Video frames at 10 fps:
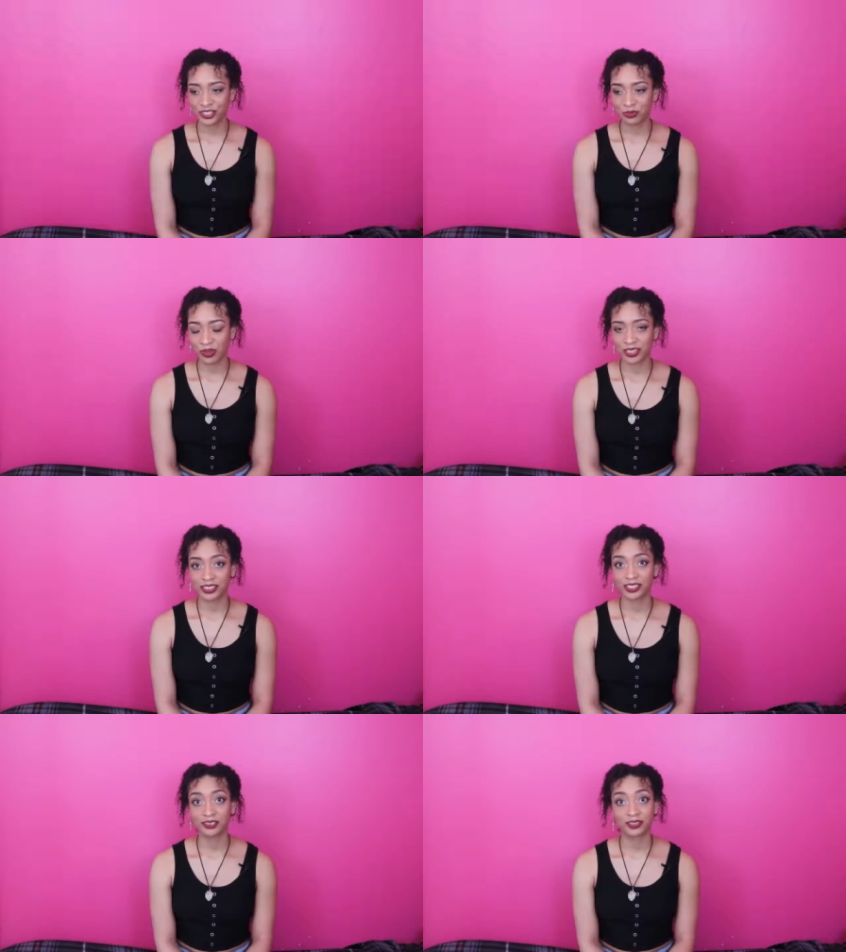to
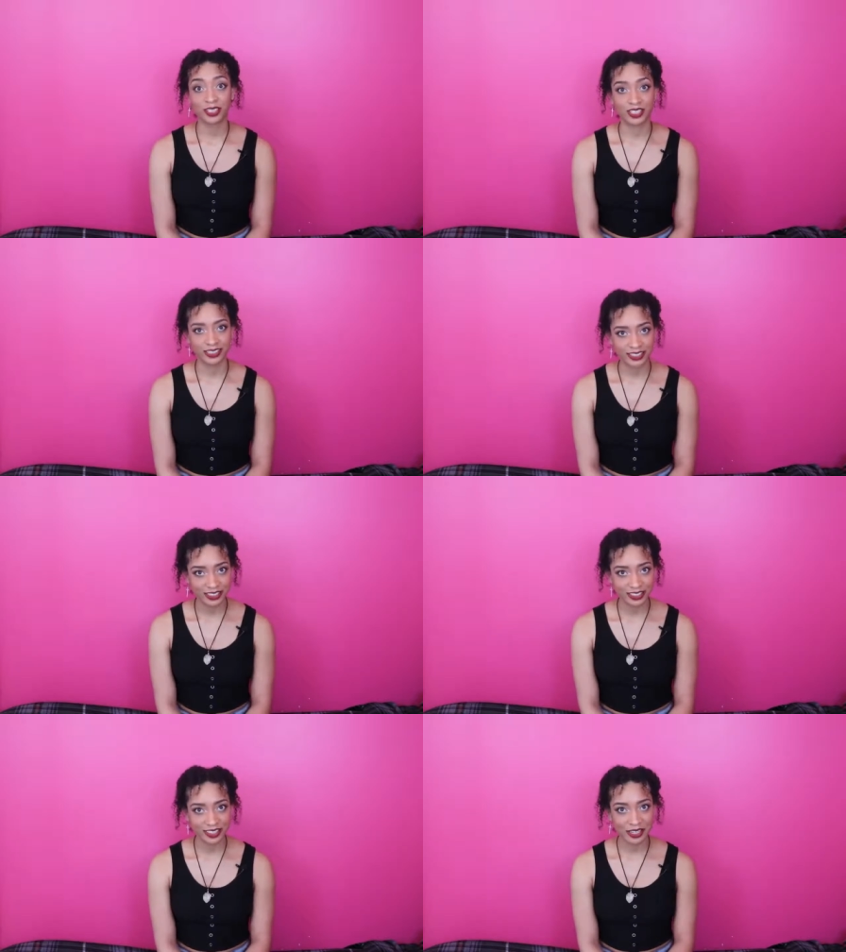watch him
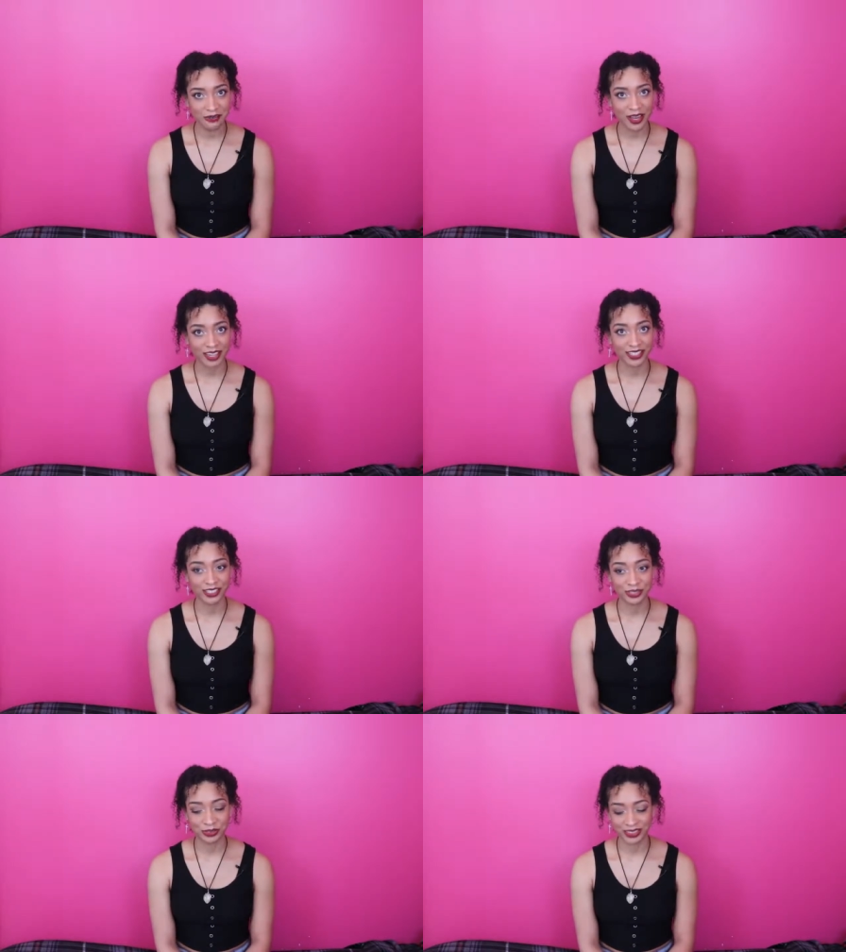religiously back
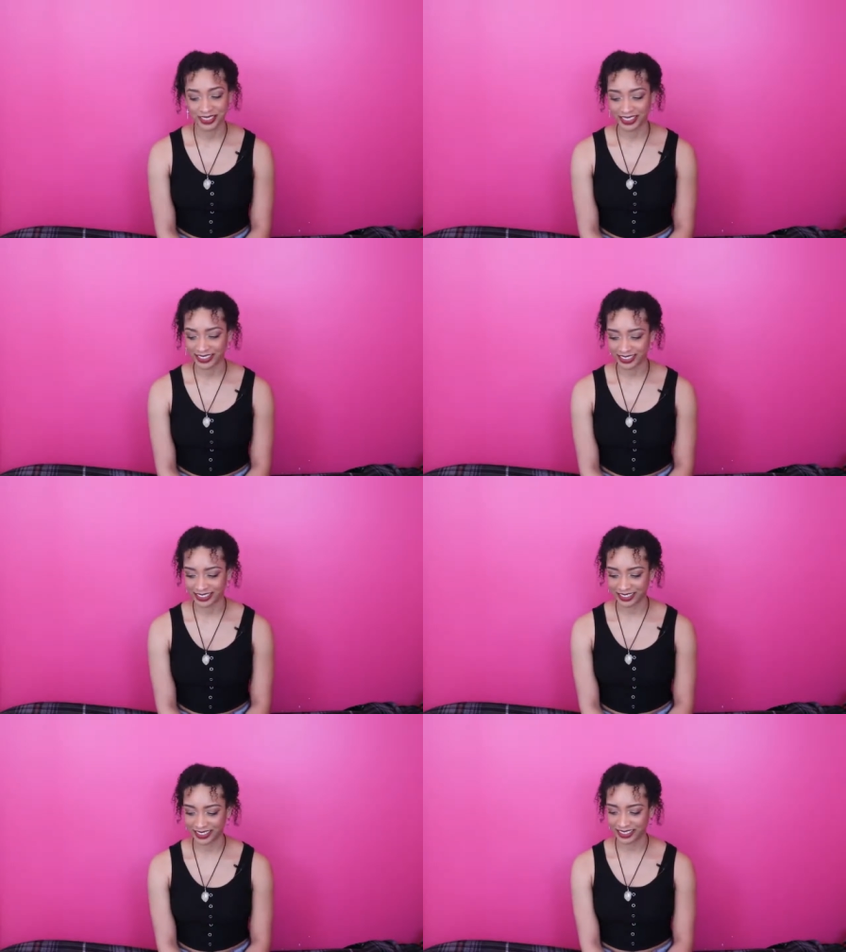in
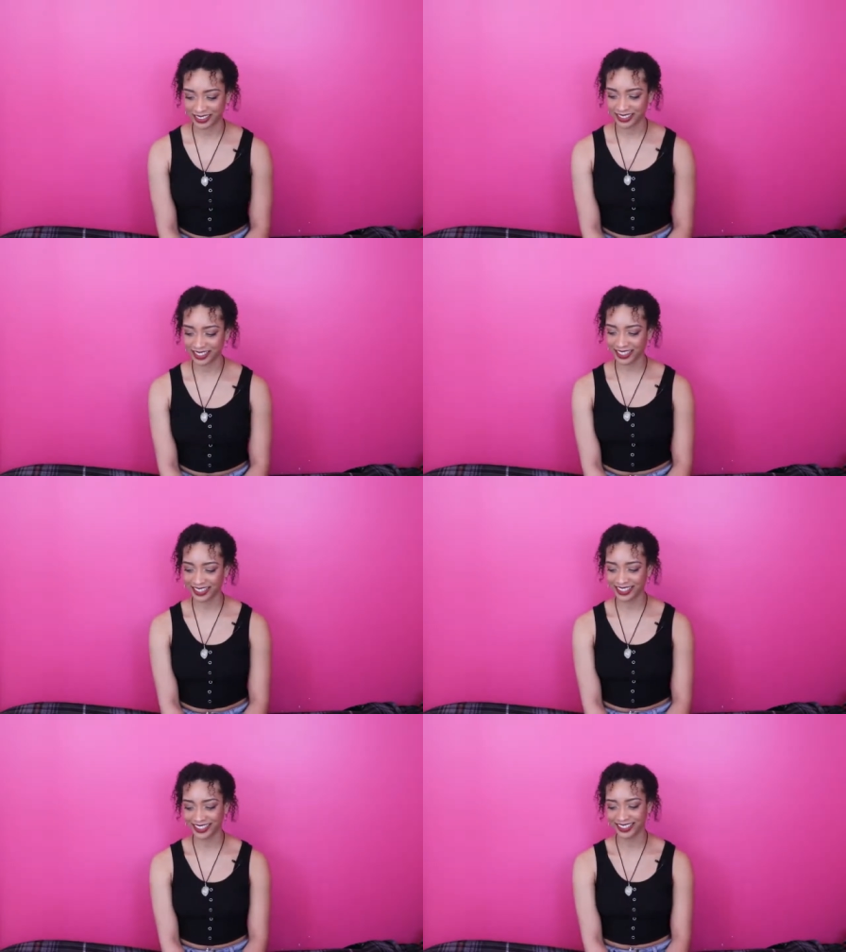2018
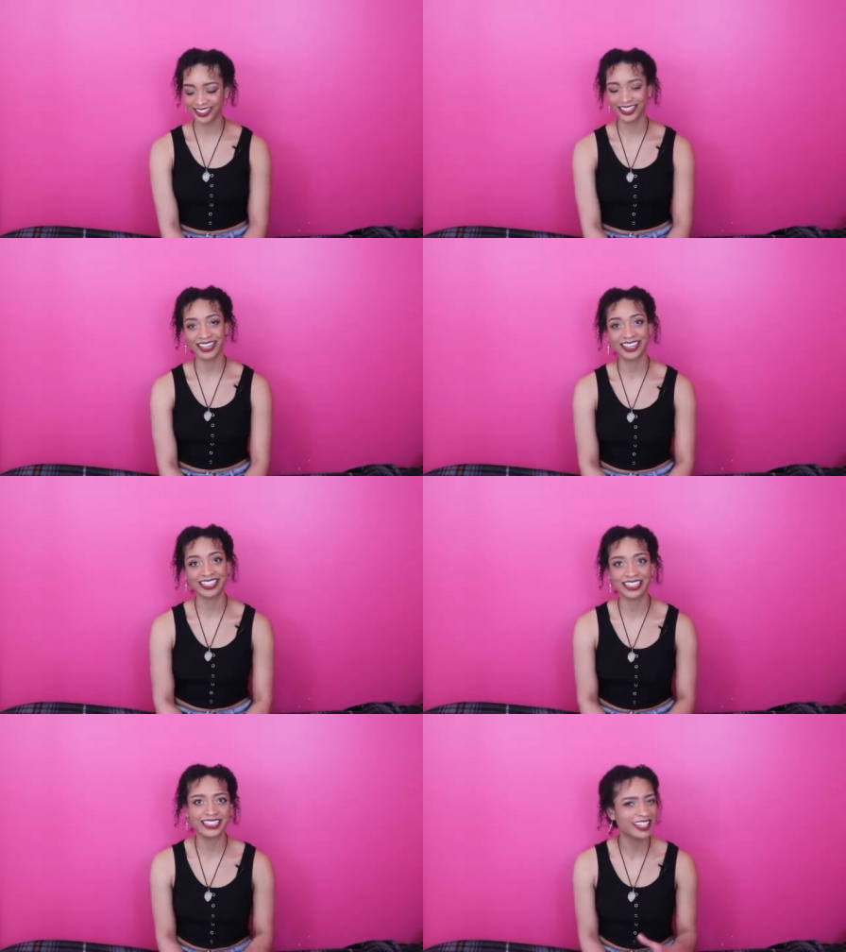
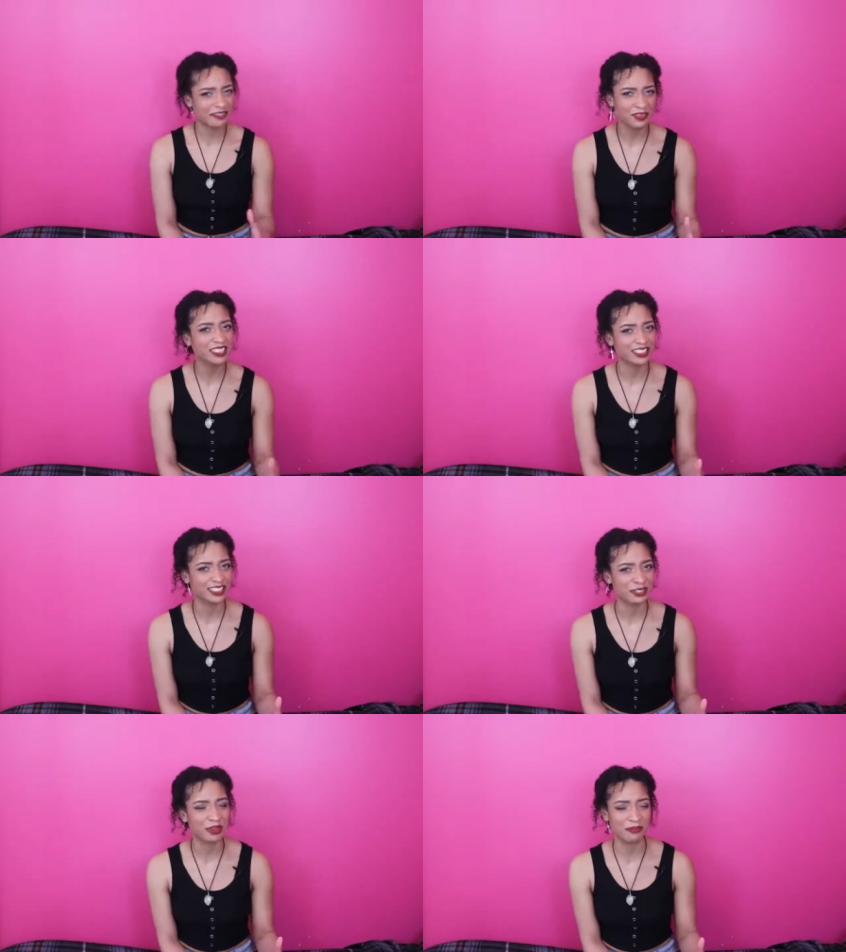and I think I
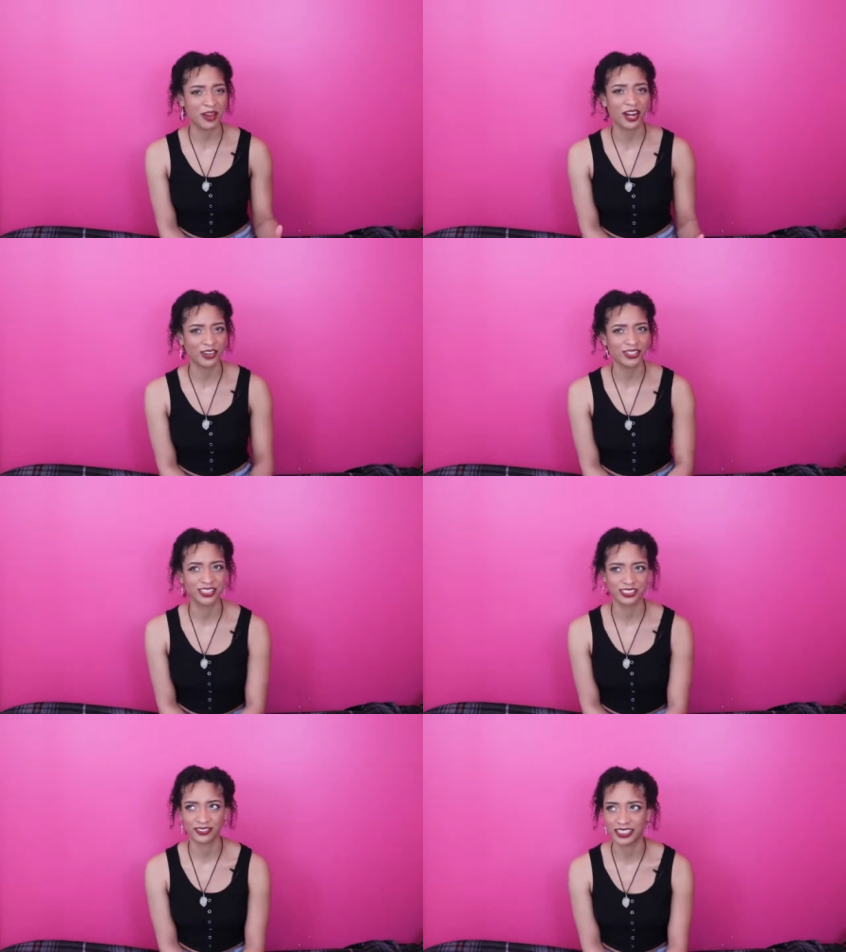mentioned him in my
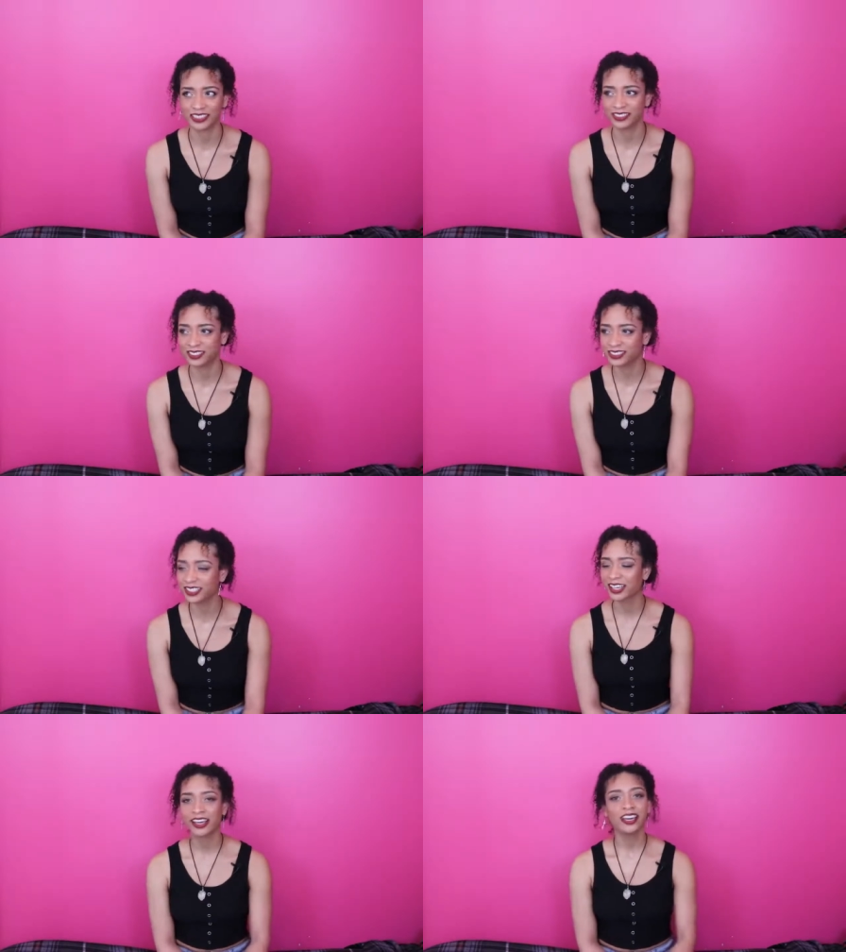earlier videos.